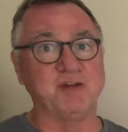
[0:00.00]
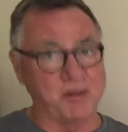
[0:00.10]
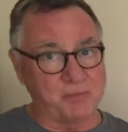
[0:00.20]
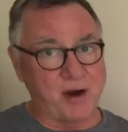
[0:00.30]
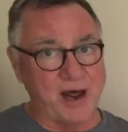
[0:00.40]
not
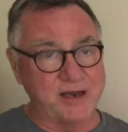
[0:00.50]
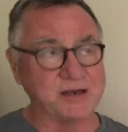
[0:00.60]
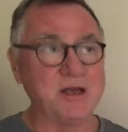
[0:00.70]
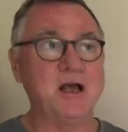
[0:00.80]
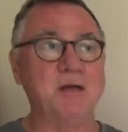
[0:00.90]
the
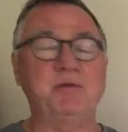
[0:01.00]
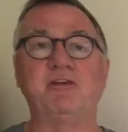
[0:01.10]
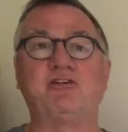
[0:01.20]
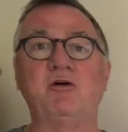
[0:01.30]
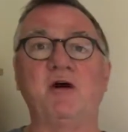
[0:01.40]
brand,
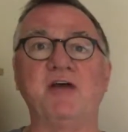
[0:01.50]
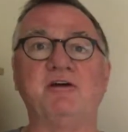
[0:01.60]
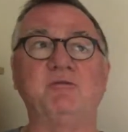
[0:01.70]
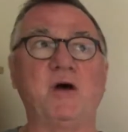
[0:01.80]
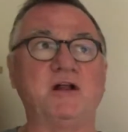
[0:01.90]
but through other